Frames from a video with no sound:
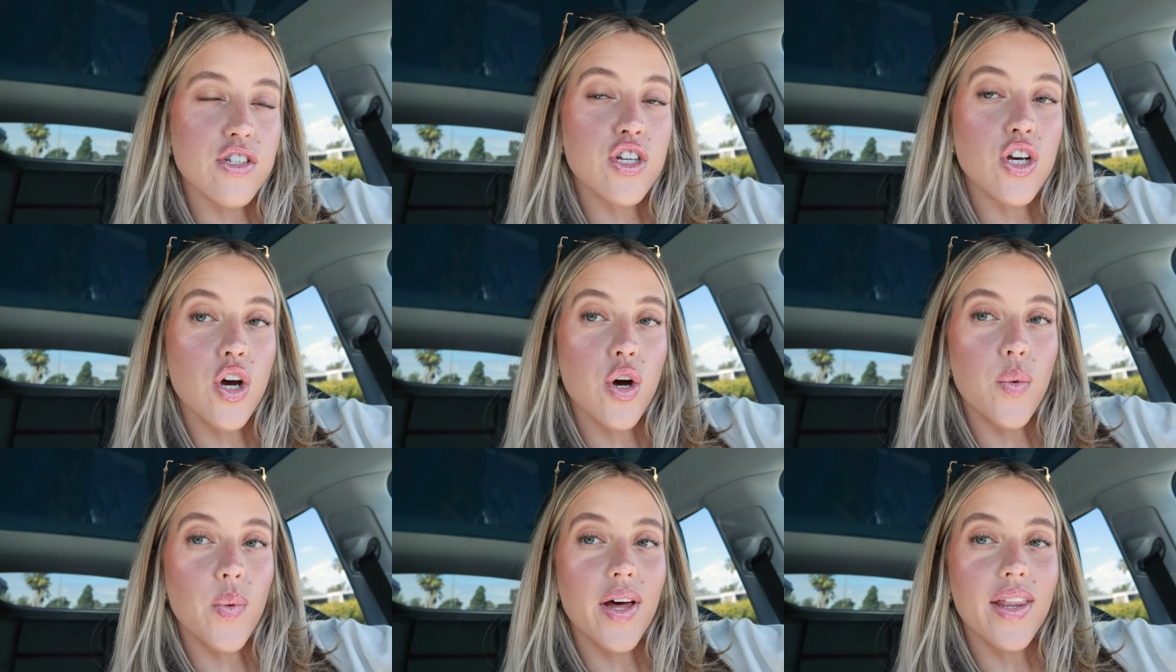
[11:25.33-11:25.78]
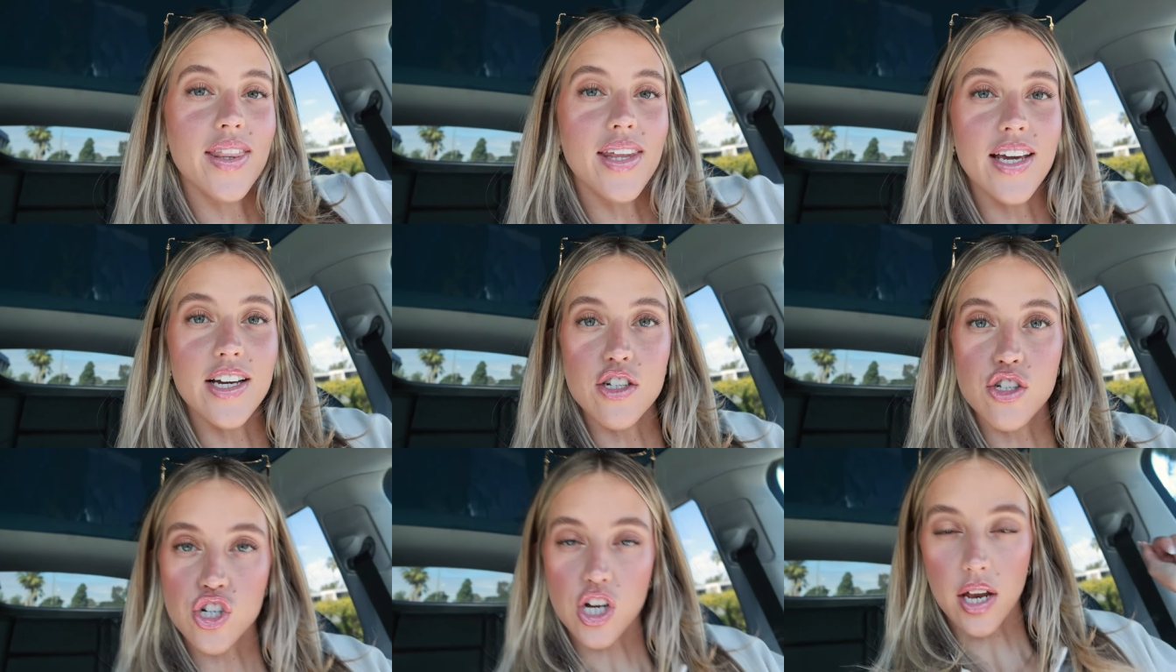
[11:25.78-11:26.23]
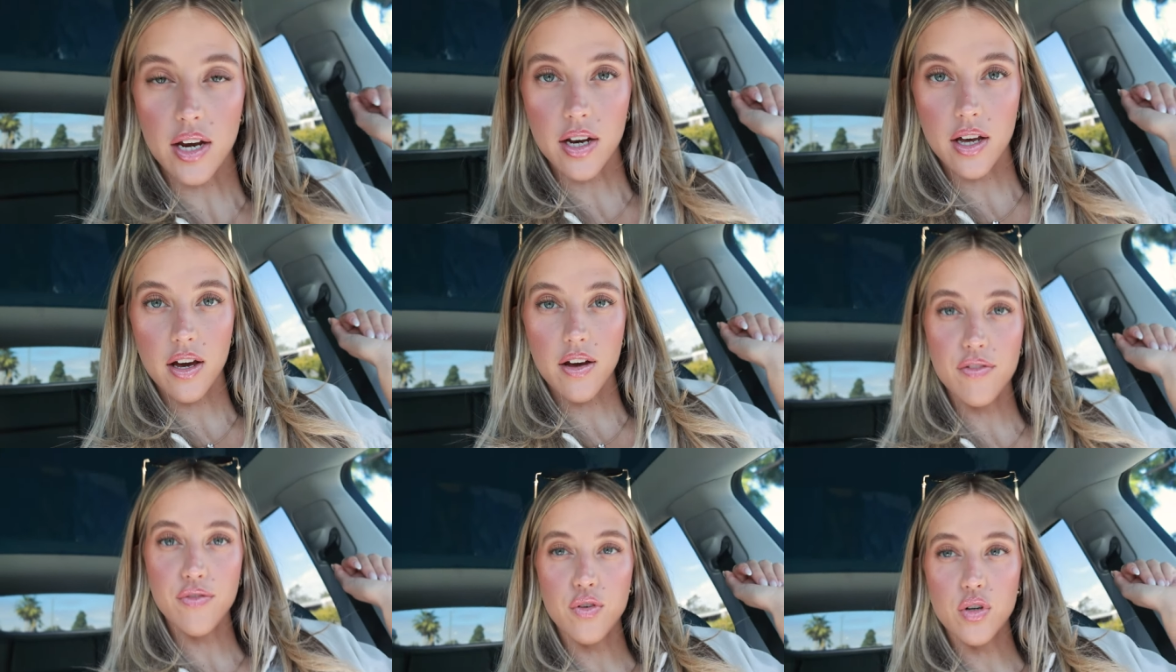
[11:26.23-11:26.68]
So the
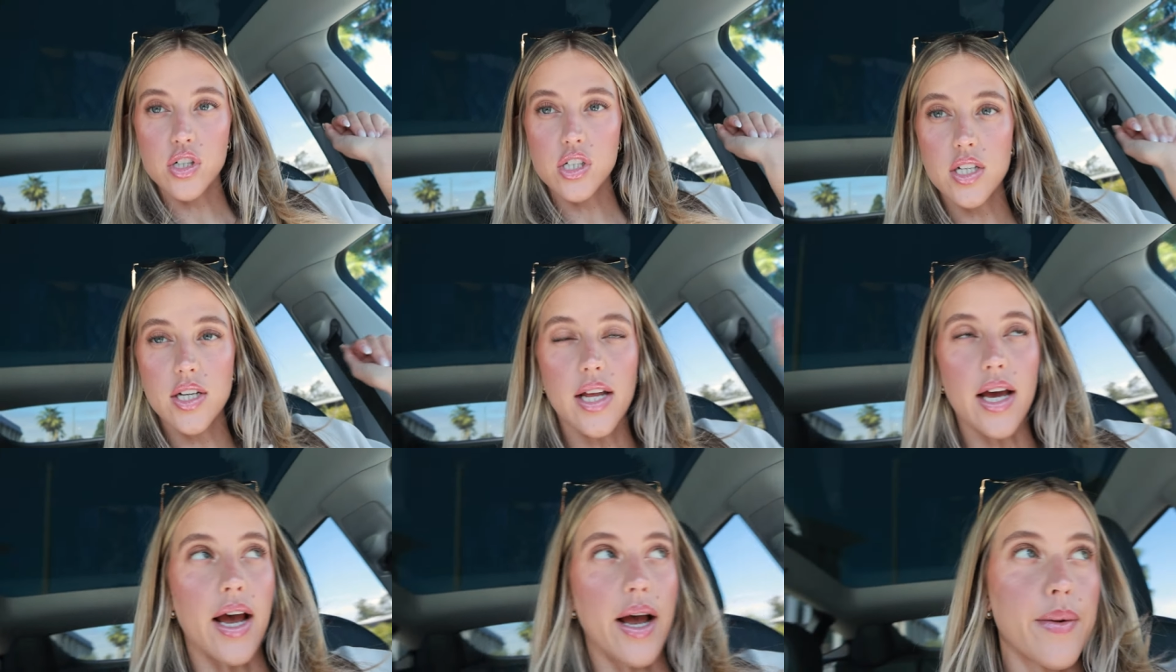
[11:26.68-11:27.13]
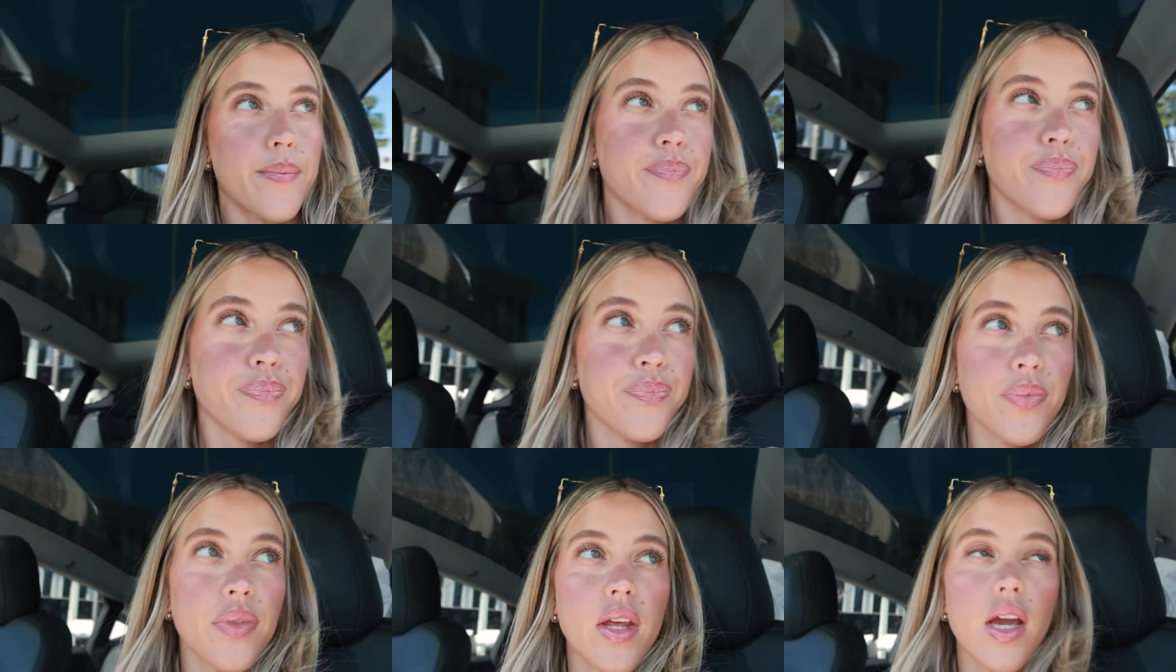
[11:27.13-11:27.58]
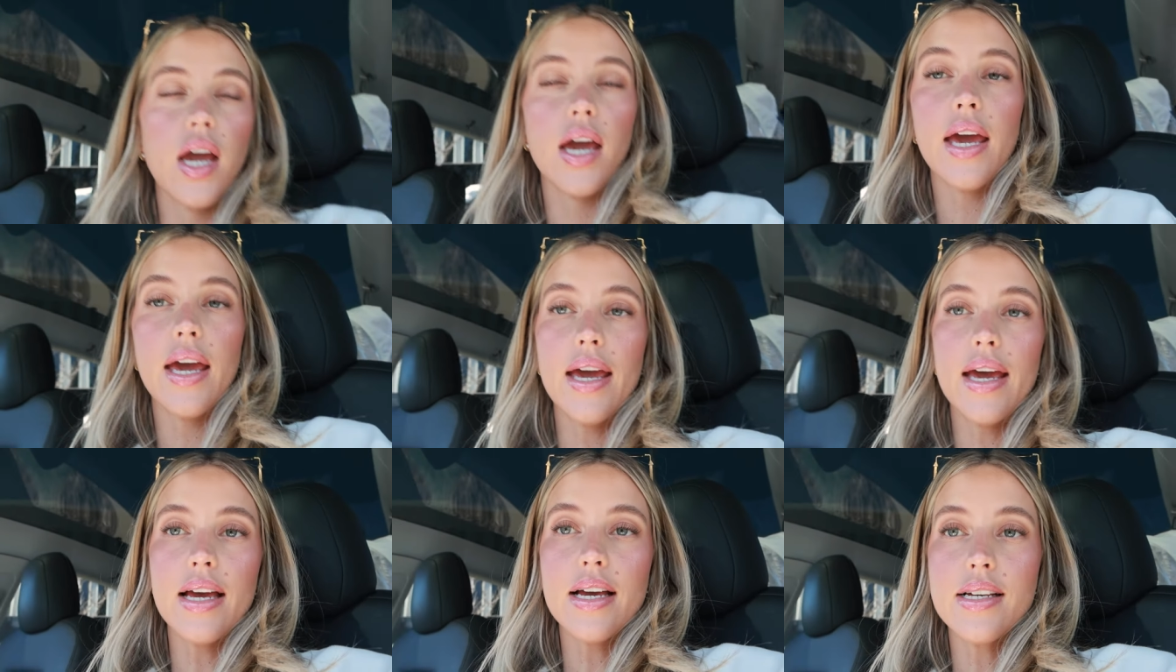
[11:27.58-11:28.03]
agenda for today
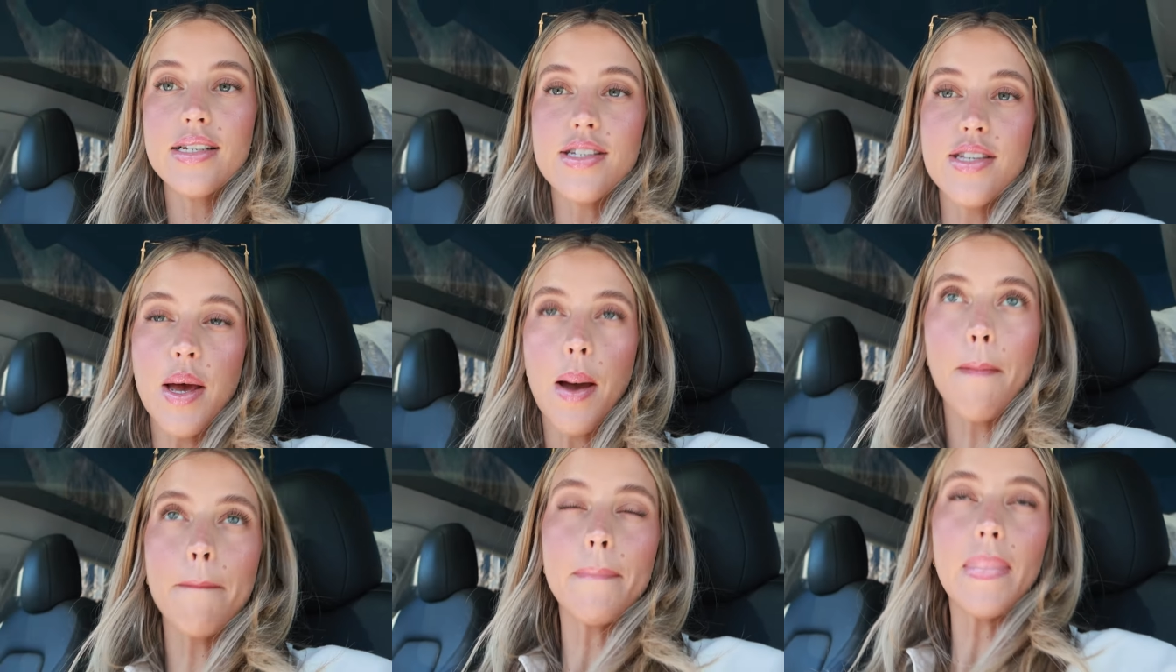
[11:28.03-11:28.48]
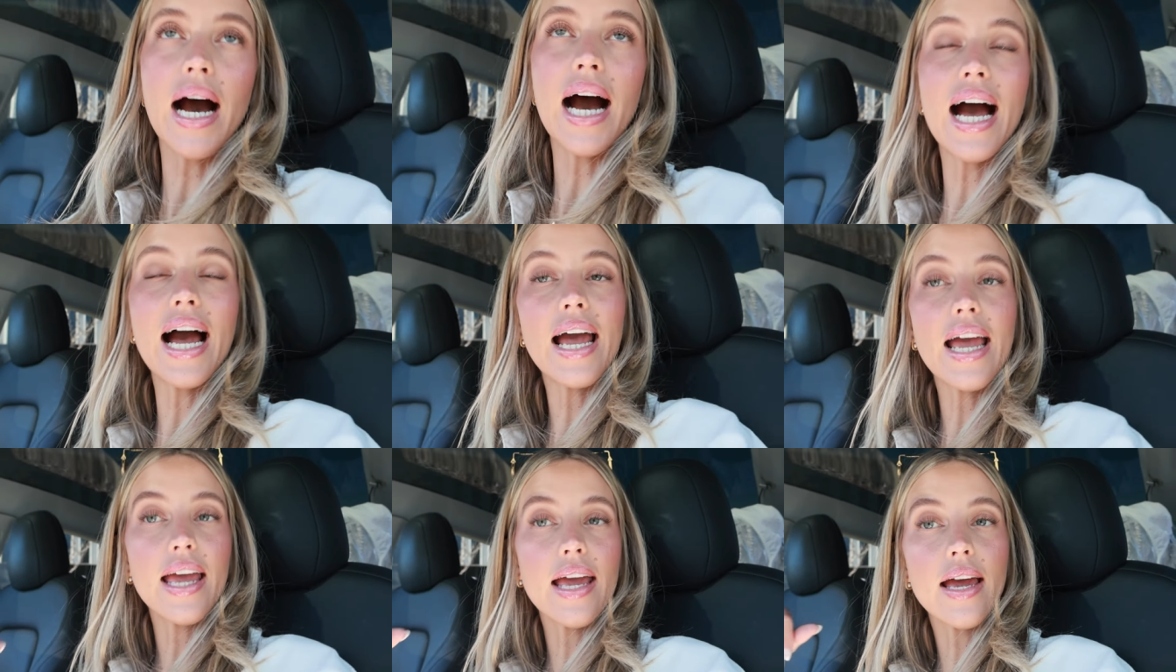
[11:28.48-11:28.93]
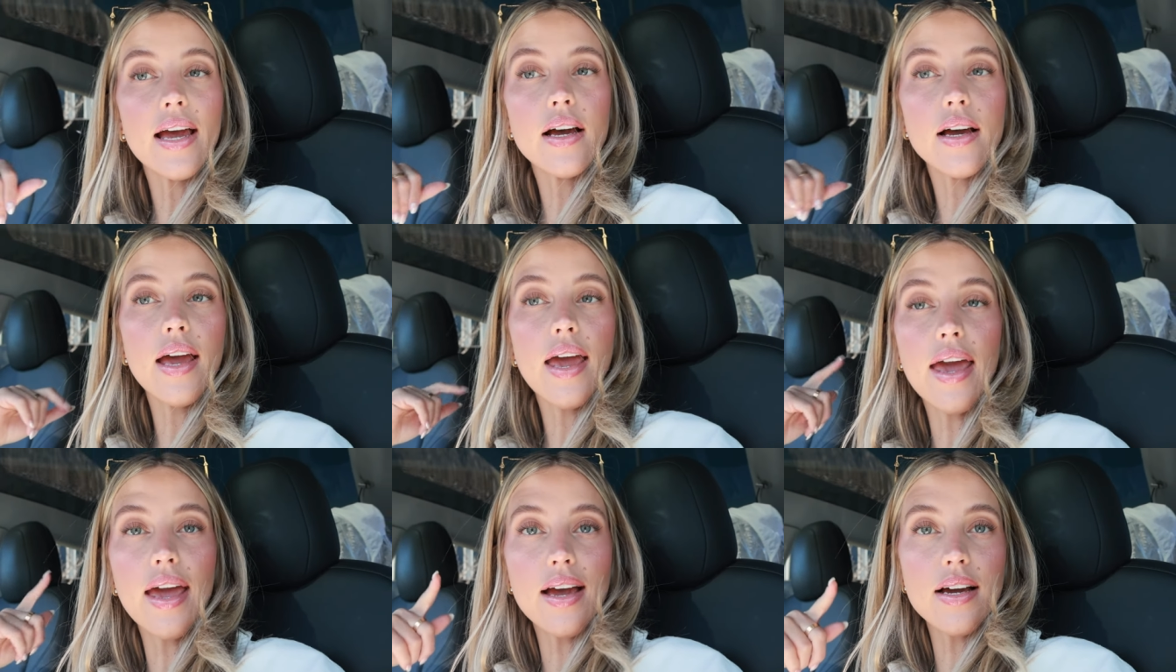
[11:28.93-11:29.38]
is my
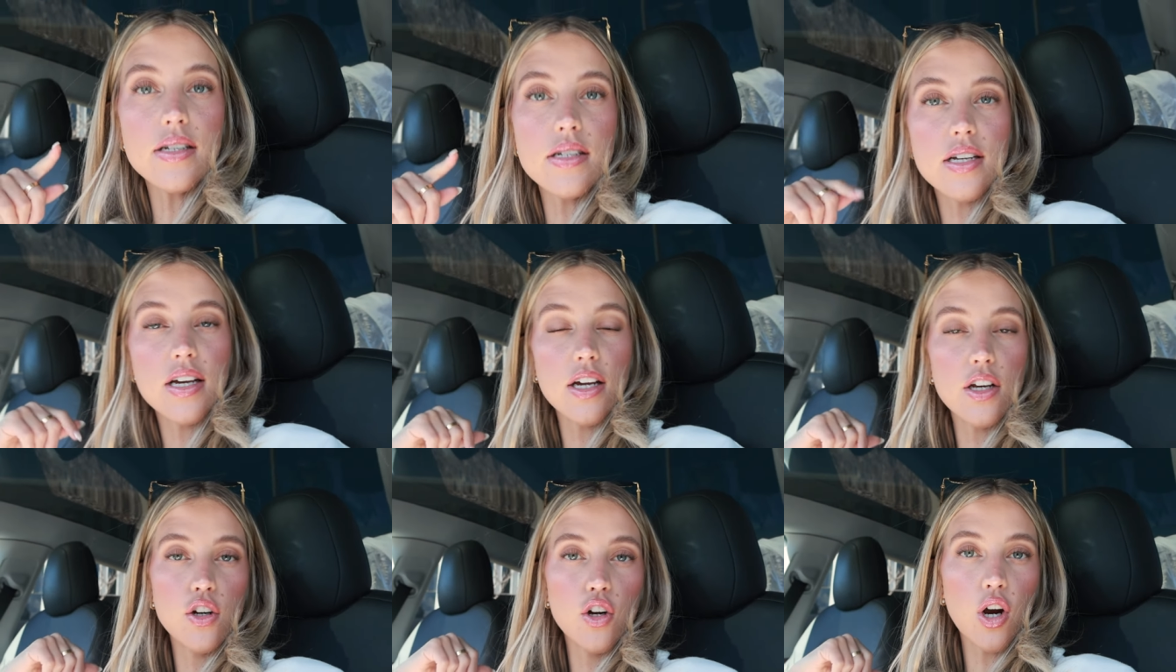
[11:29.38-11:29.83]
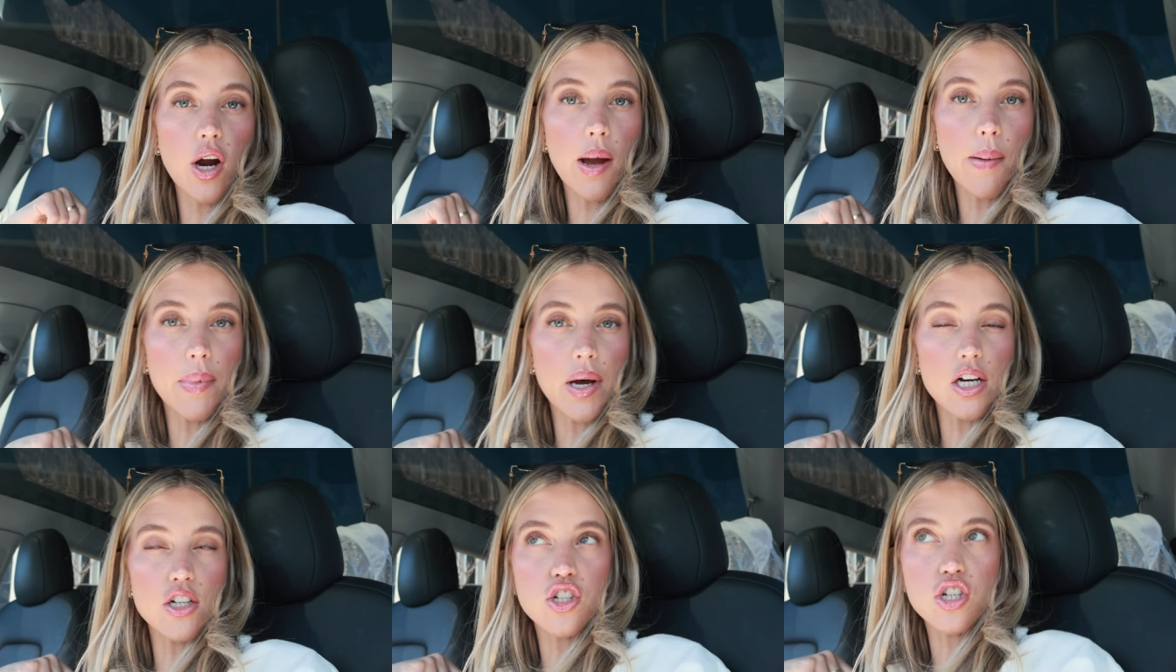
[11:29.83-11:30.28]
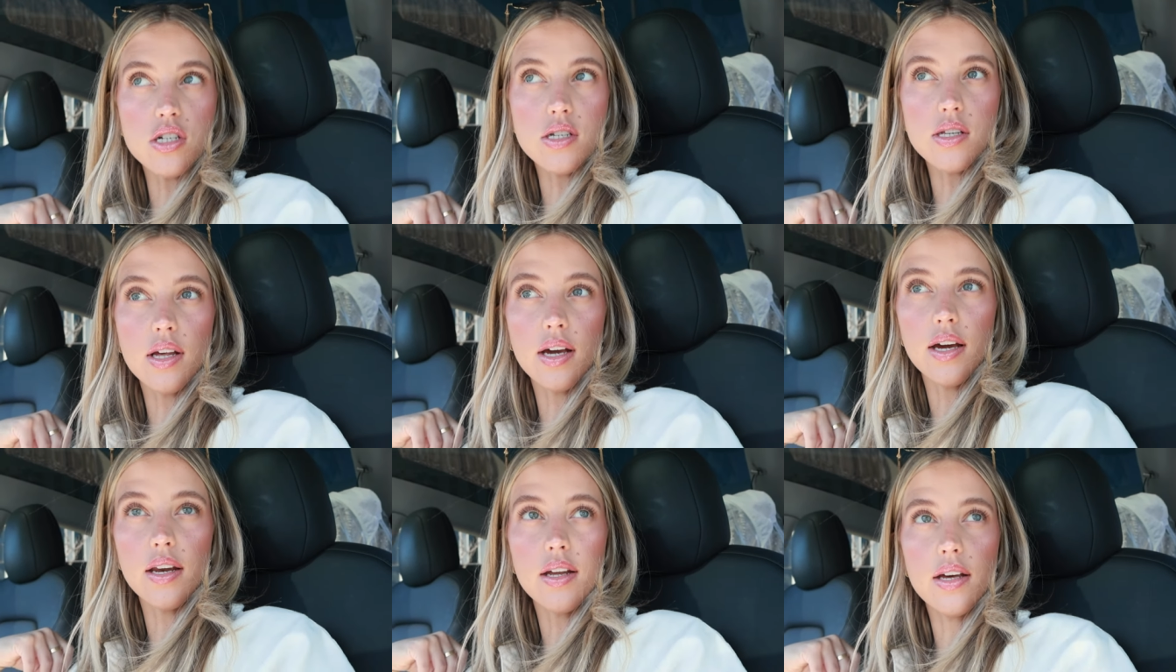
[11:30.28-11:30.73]
aunt and grandma
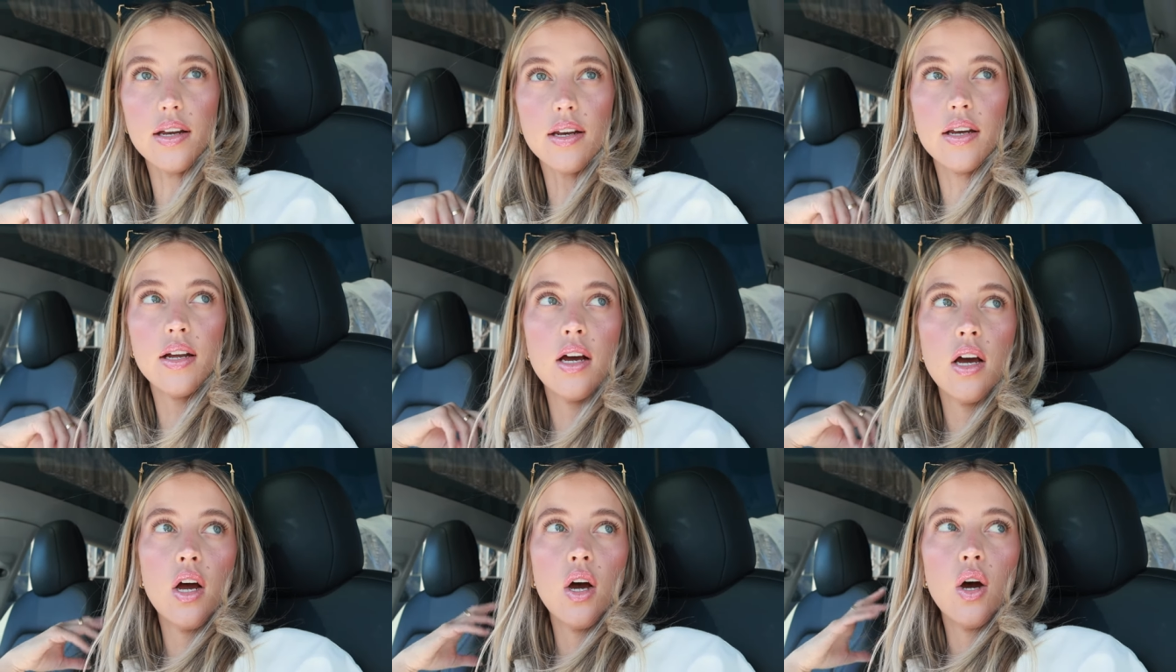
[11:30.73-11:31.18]
just landed.